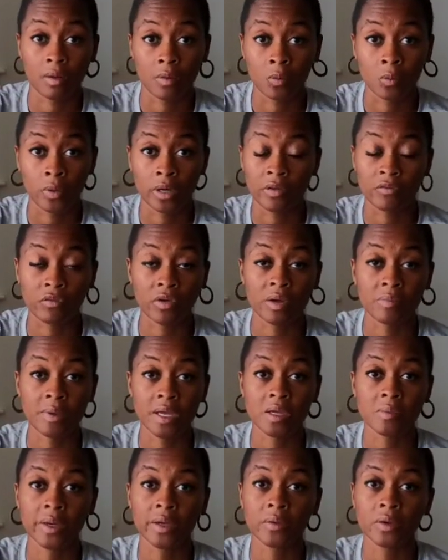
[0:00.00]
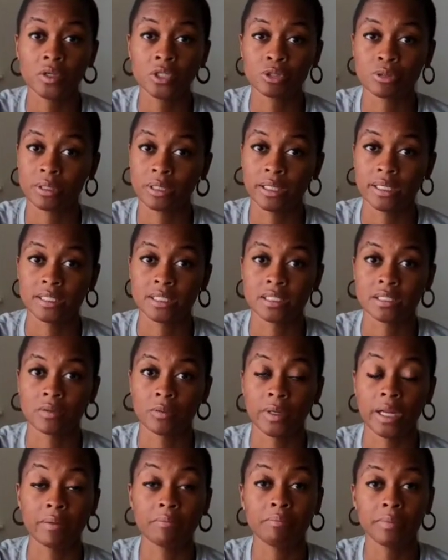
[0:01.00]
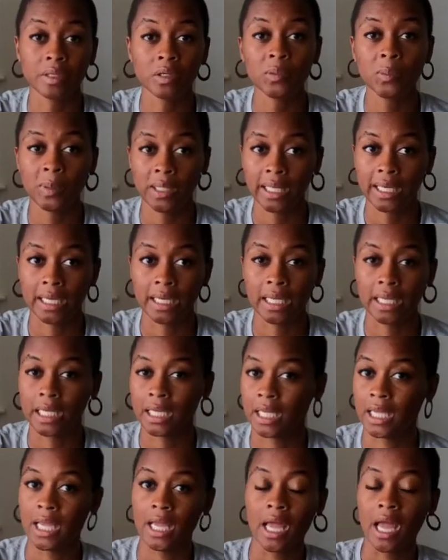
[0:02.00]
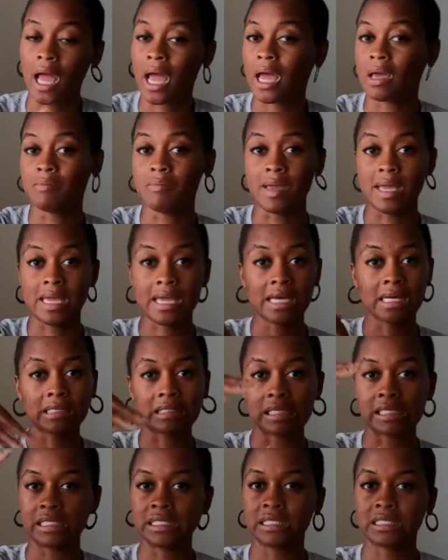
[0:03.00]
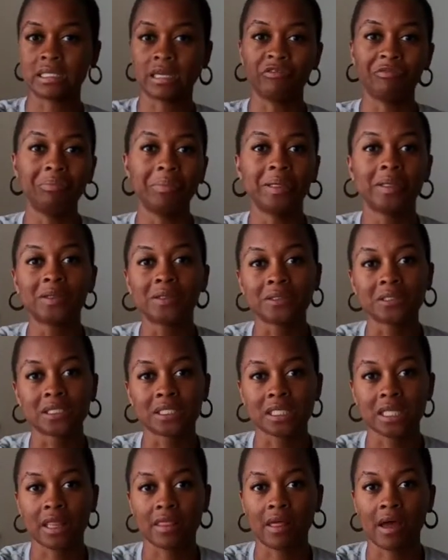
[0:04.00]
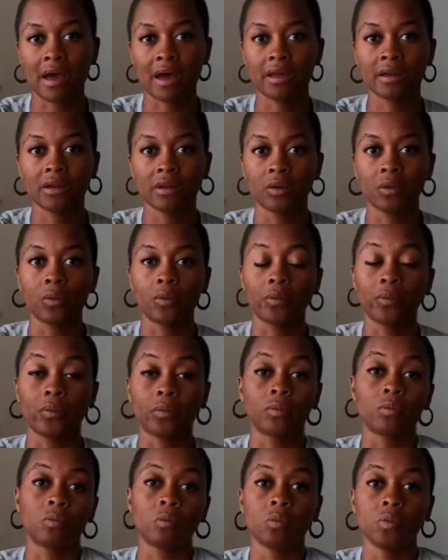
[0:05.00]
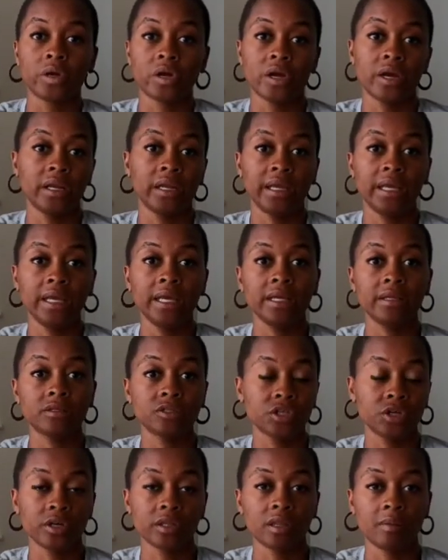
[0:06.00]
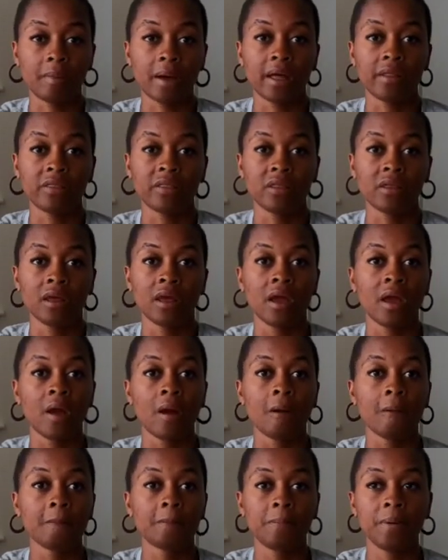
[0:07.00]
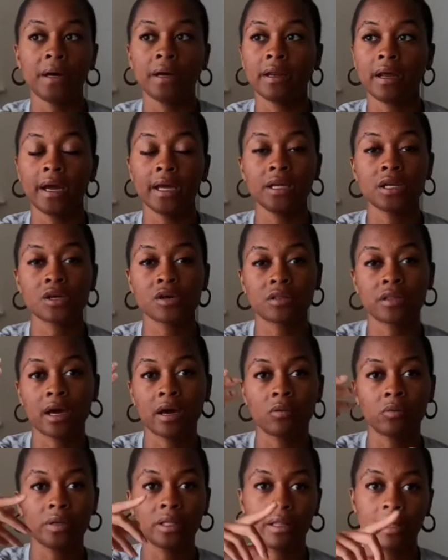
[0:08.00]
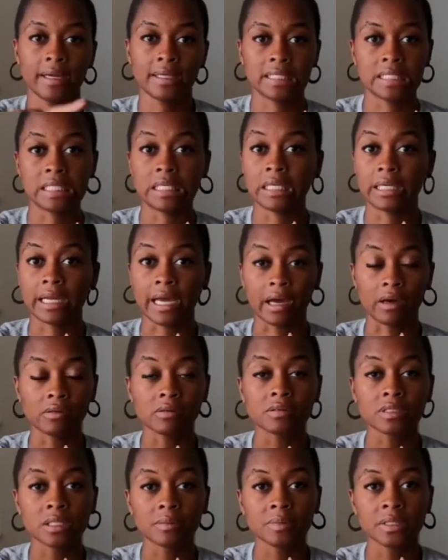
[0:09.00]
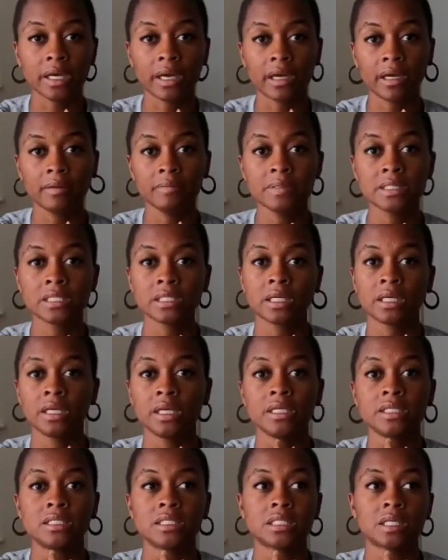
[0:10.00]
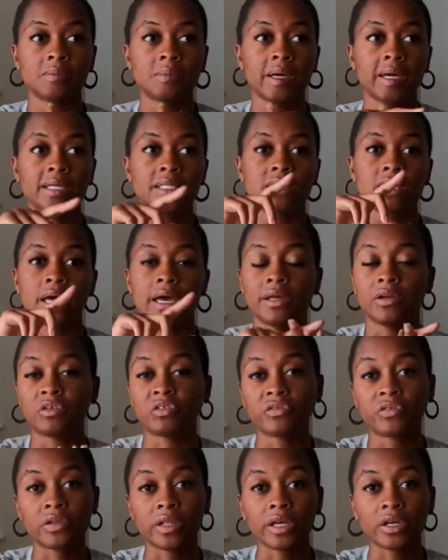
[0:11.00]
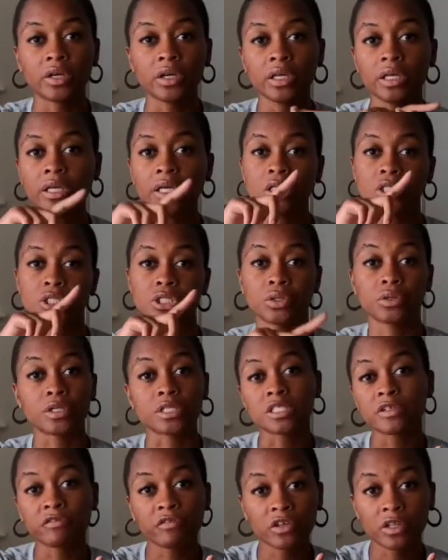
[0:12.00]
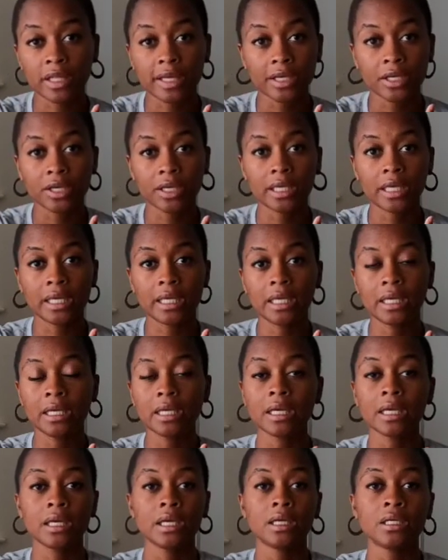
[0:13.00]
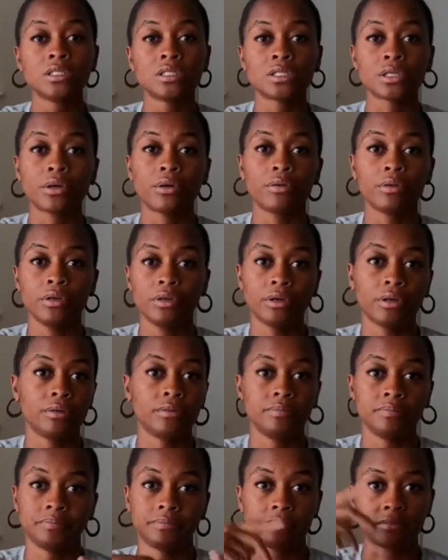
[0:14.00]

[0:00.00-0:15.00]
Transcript: Whenever I make my grocery list, when I'm meal planning, I make a list of meals that we're gonna eat during the month. But I know that we like to eat out sometimes. Some nights I don't feel like cooking, Joe doesn't feel like cooking, so you know,